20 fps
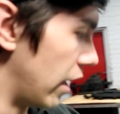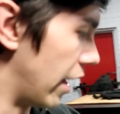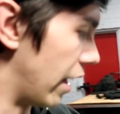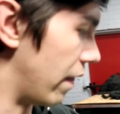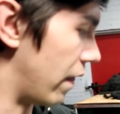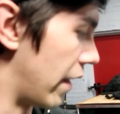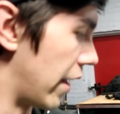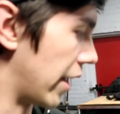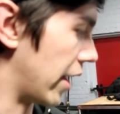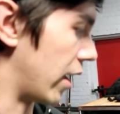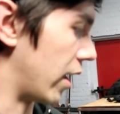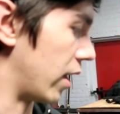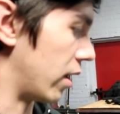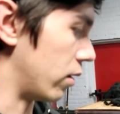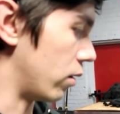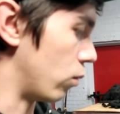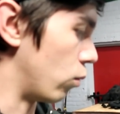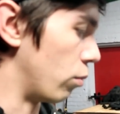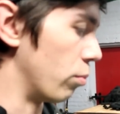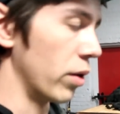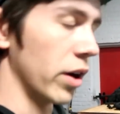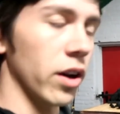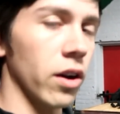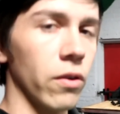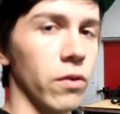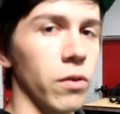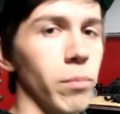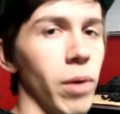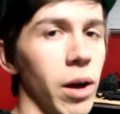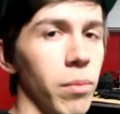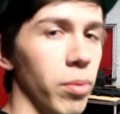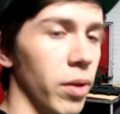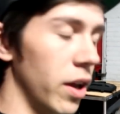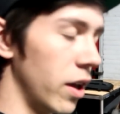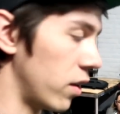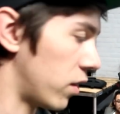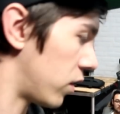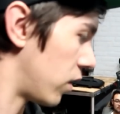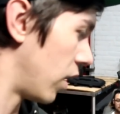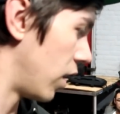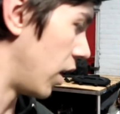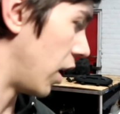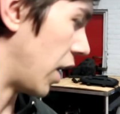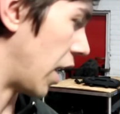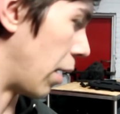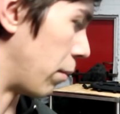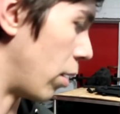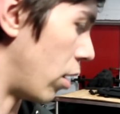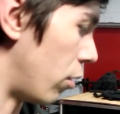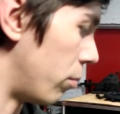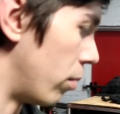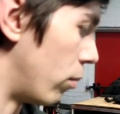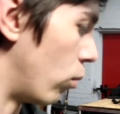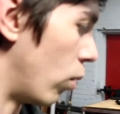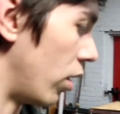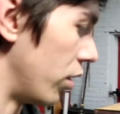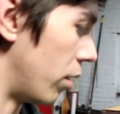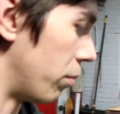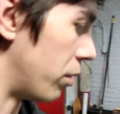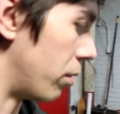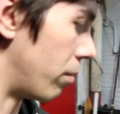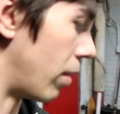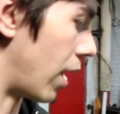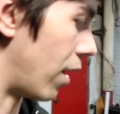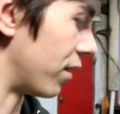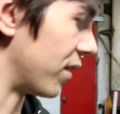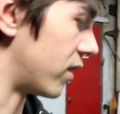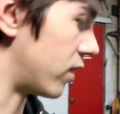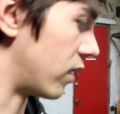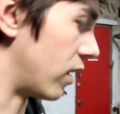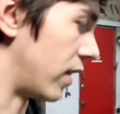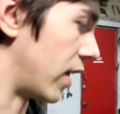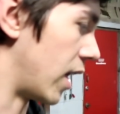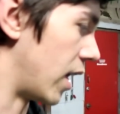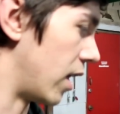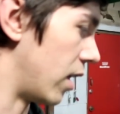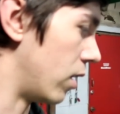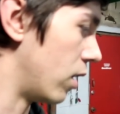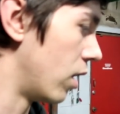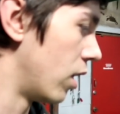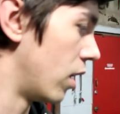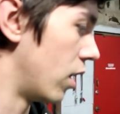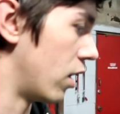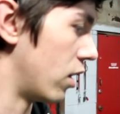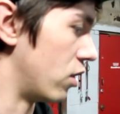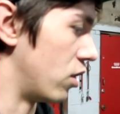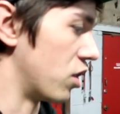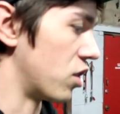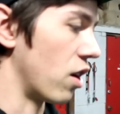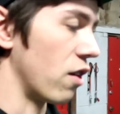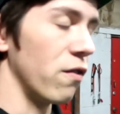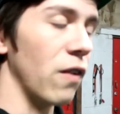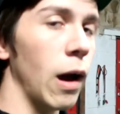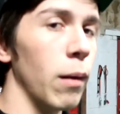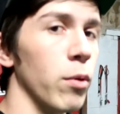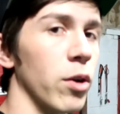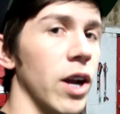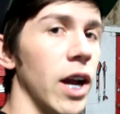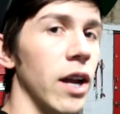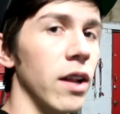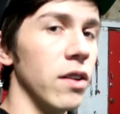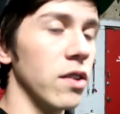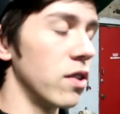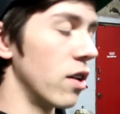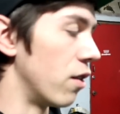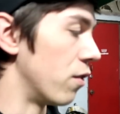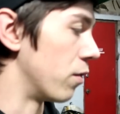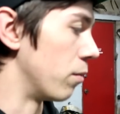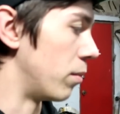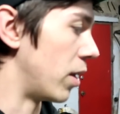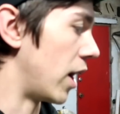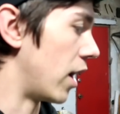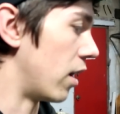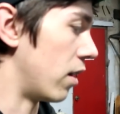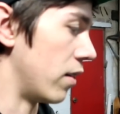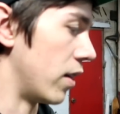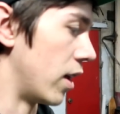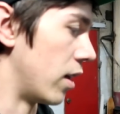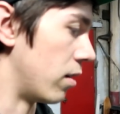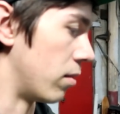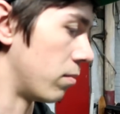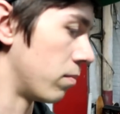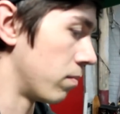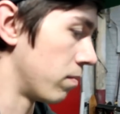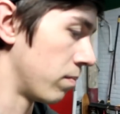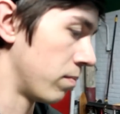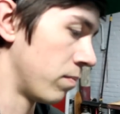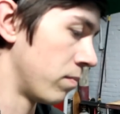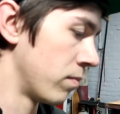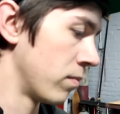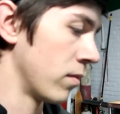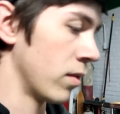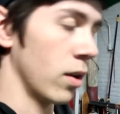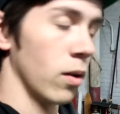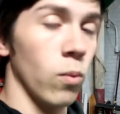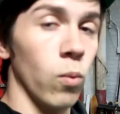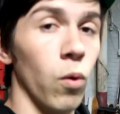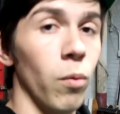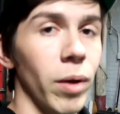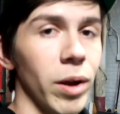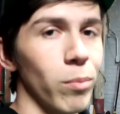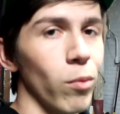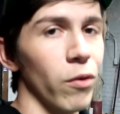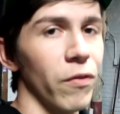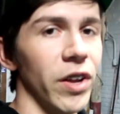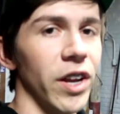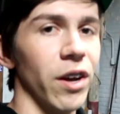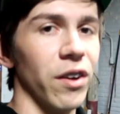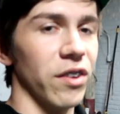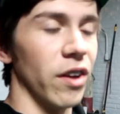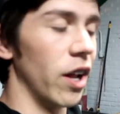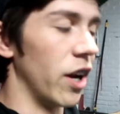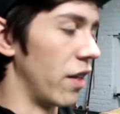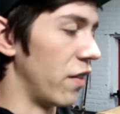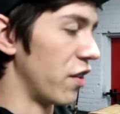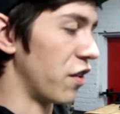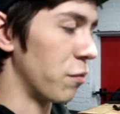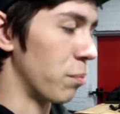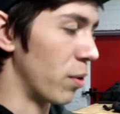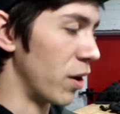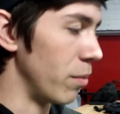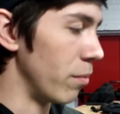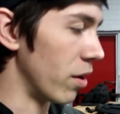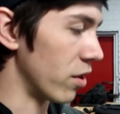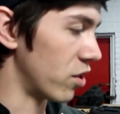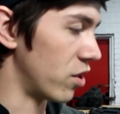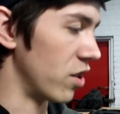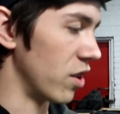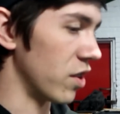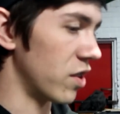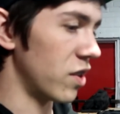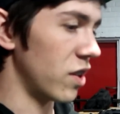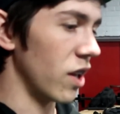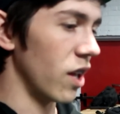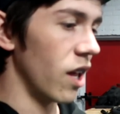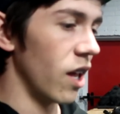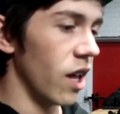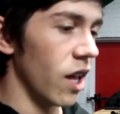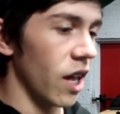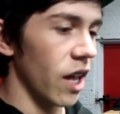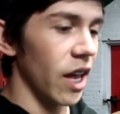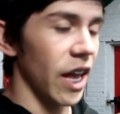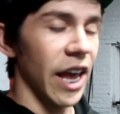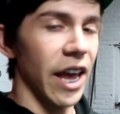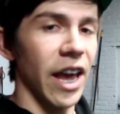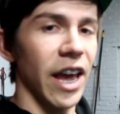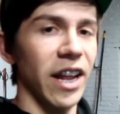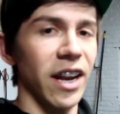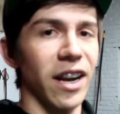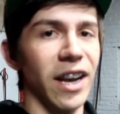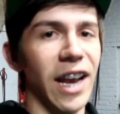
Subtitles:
and then we'll bring it over to my place. I'm gonna help him weld up the mounts and then just start fabricating stuff from there, and then we'll make more videos on it. This is pretty much just an